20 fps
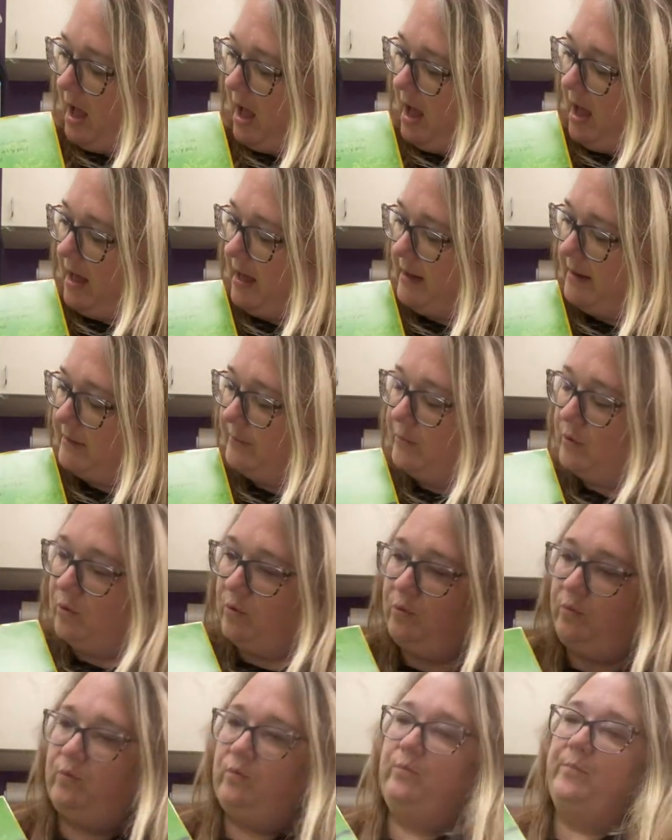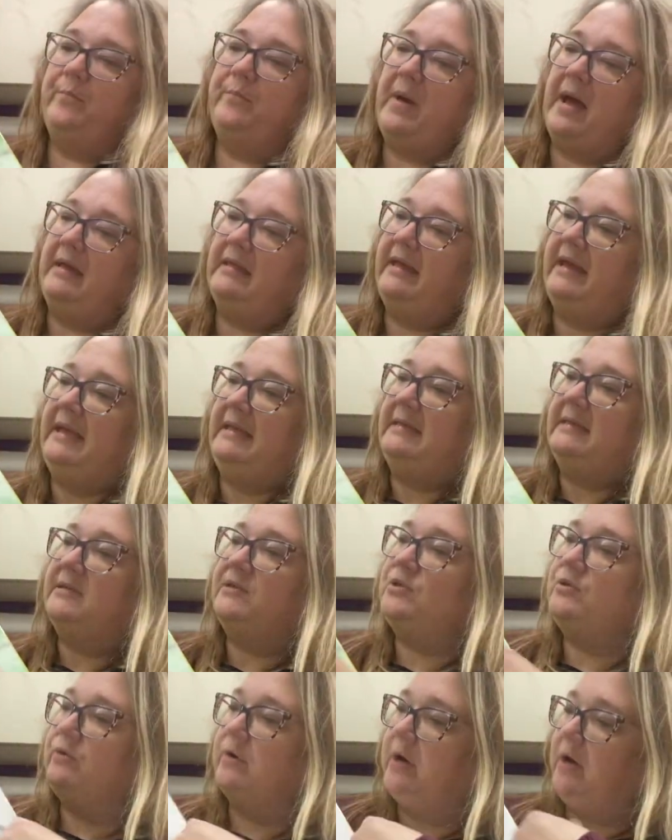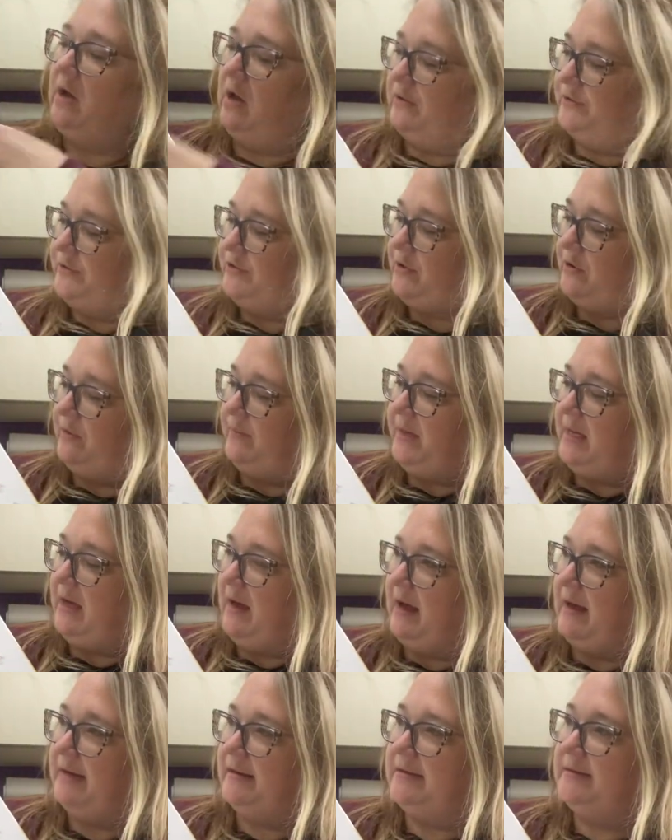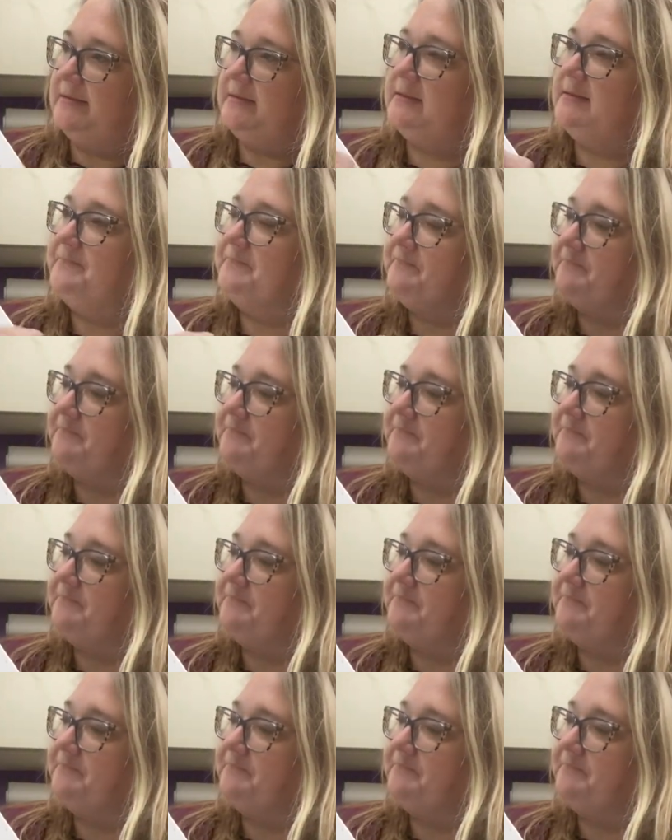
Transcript: I like this story also because